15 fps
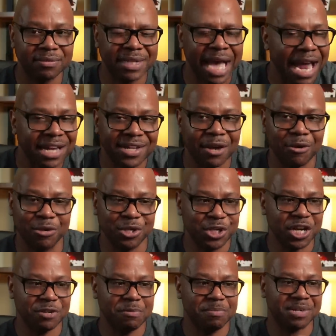God's not going to
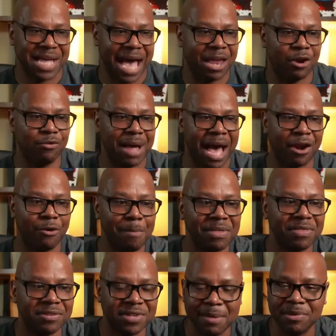judge me because I don't I don't make
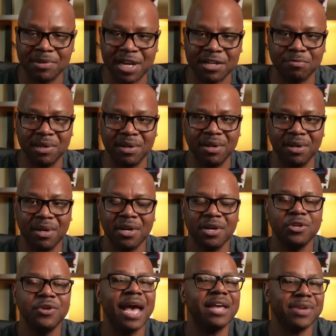the same assessment.
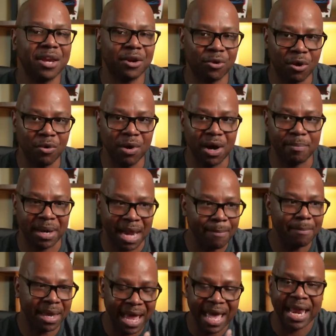You guys got to grow up. And
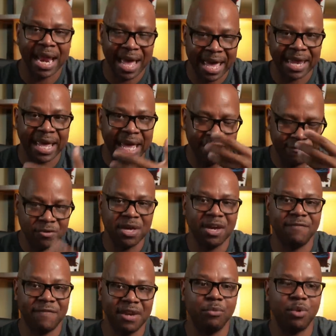I'm and and, I, and and if you get
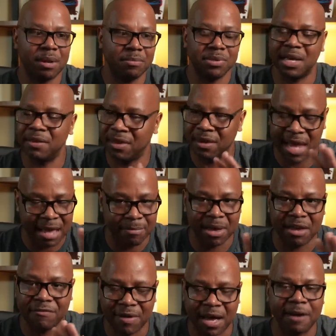offended what I'm saying, then
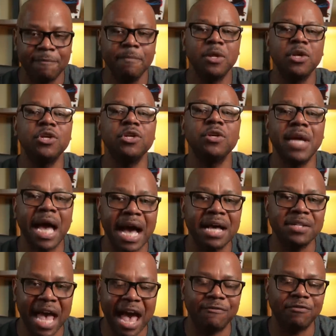amen, fine. You guys
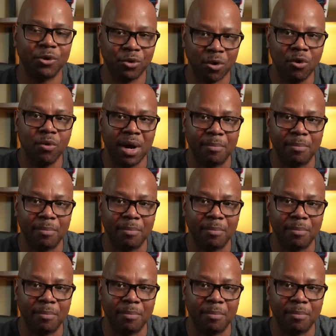have to grow